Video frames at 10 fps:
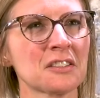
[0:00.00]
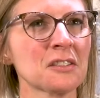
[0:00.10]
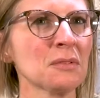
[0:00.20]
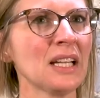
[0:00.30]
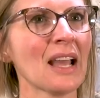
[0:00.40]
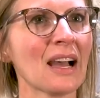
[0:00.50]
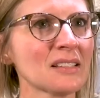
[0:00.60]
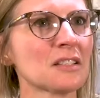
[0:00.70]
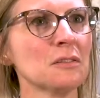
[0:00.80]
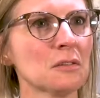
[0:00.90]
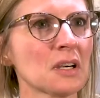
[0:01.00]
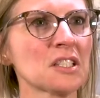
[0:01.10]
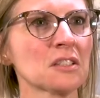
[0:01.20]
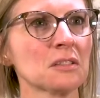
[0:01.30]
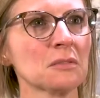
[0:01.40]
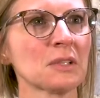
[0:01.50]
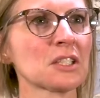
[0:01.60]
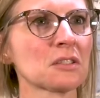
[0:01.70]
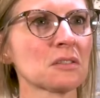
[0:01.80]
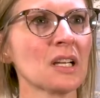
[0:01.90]
just really ask you questions to make
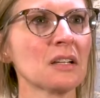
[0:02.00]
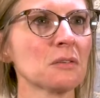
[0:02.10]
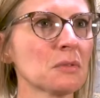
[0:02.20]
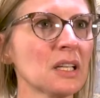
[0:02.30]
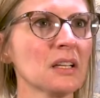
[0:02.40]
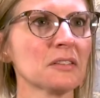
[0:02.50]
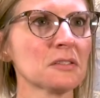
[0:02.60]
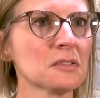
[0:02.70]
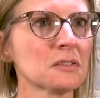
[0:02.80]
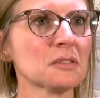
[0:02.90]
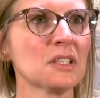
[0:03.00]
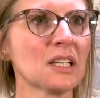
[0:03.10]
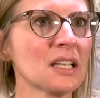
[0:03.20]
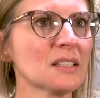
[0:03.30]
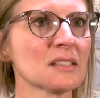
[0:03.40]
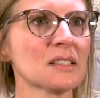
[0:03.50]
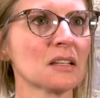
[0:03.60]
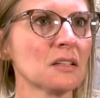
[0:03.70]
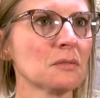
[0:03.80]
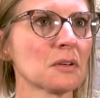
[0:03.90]
sure that you really understood the cases
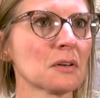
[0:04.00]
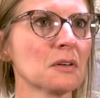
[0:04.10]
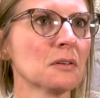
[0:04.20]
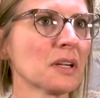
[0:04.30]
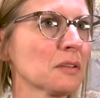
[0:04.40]
that you were going